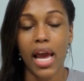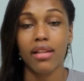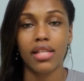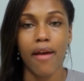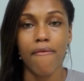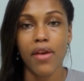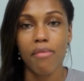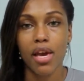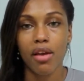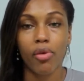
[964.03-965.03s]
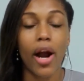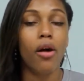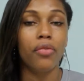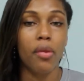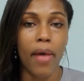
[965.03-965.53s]
pants that fit me
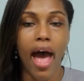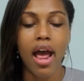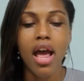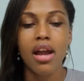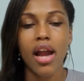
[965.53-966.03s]
right off the bat.